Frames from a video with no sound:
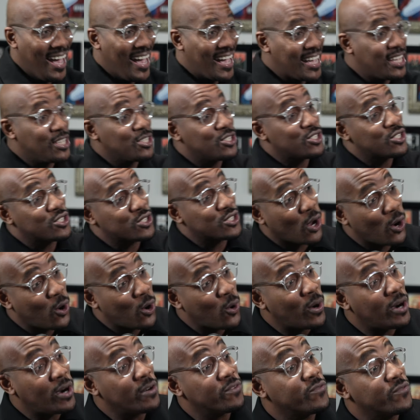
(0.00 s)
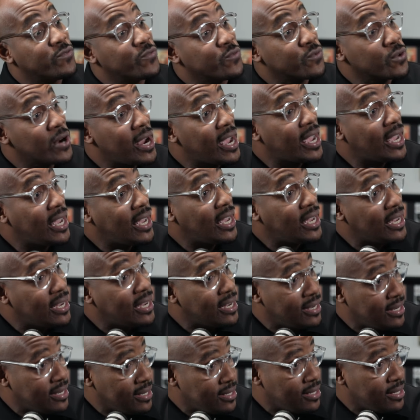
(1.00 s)
He's so
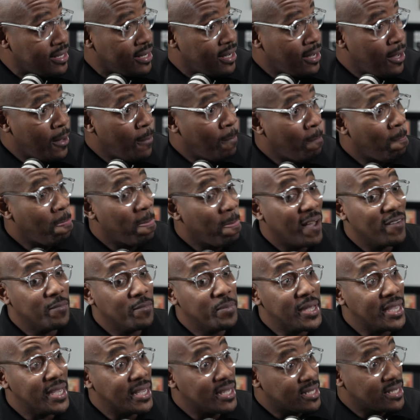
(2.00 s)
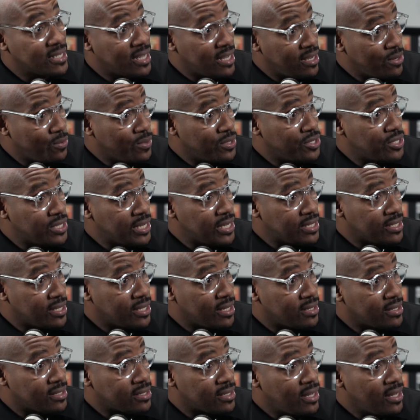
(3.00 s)
afraid of being seen with Jesus